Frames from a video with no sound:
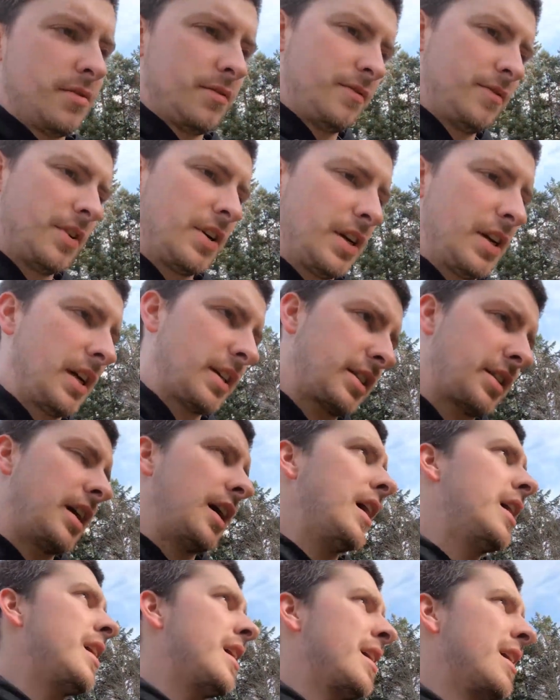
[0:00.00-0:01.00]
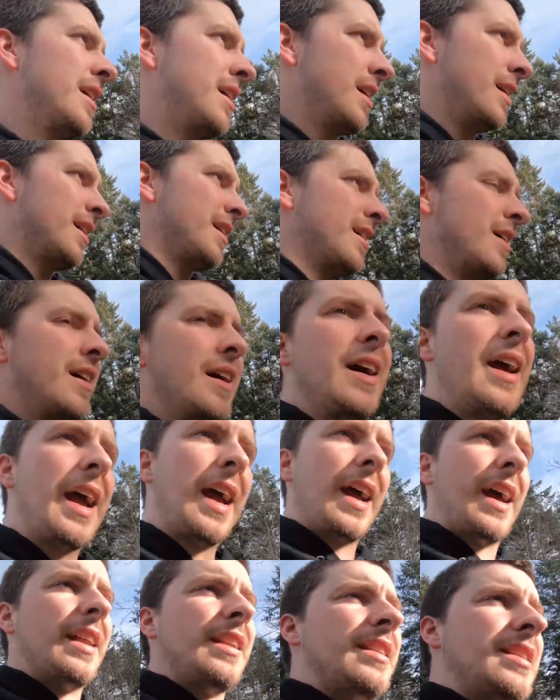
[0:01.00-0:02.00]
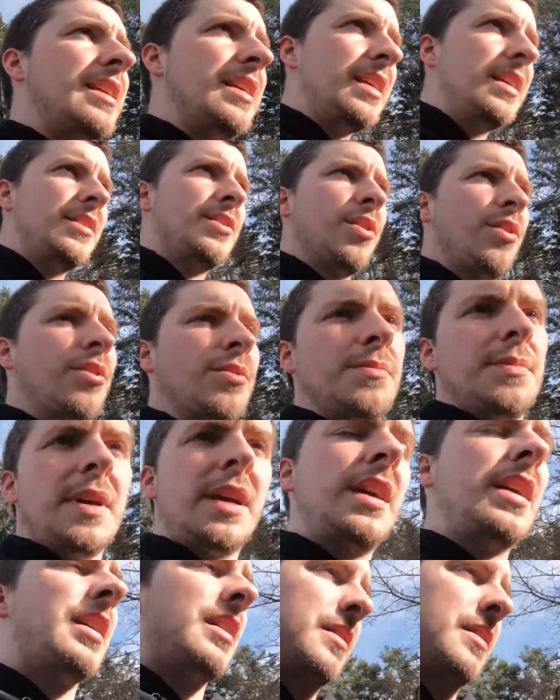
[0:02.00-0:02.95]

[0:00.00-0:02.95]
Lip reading: very nice guy, and he told me